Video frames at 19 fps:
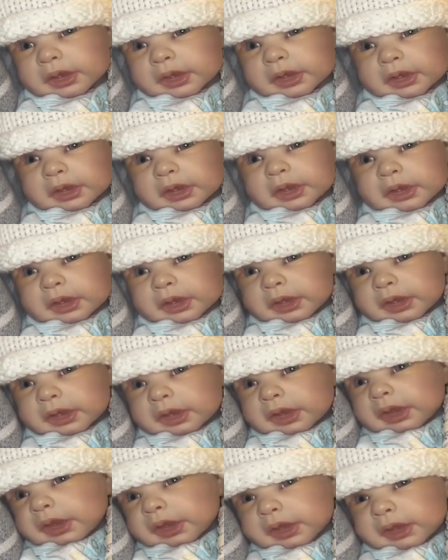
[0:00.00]
that
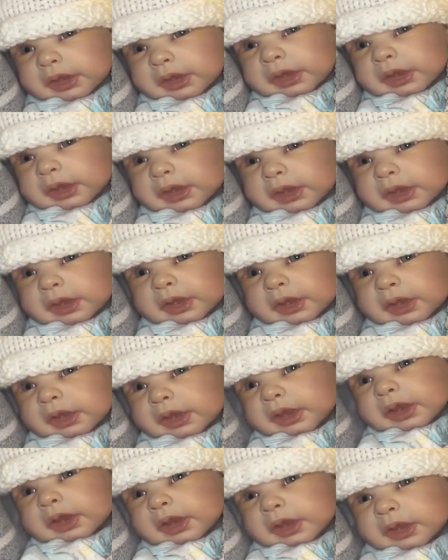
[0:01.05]
your doll is
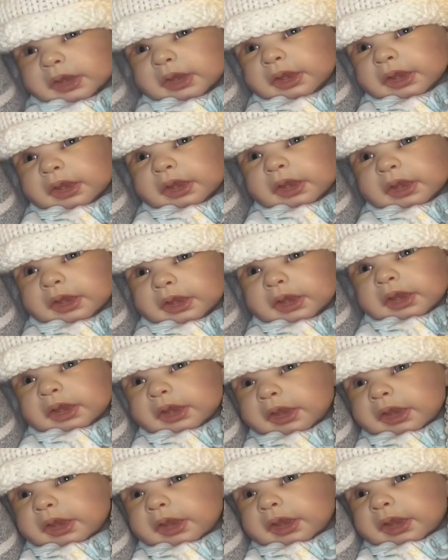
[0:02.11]
not a real baby.
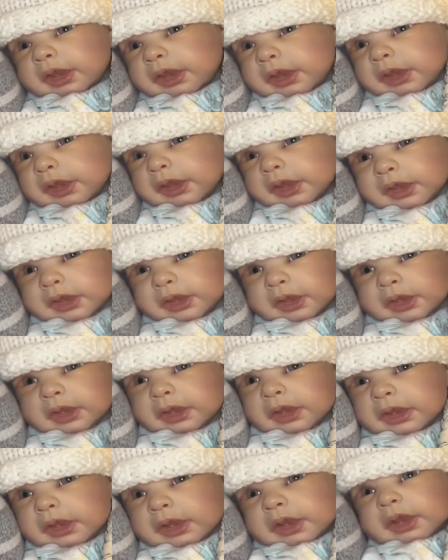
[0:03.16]
Now, a
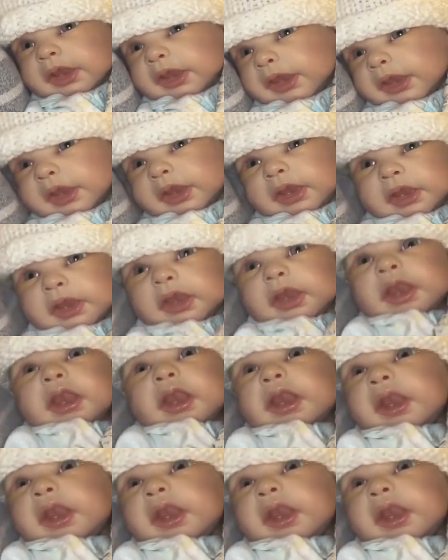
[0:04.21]
quick note on this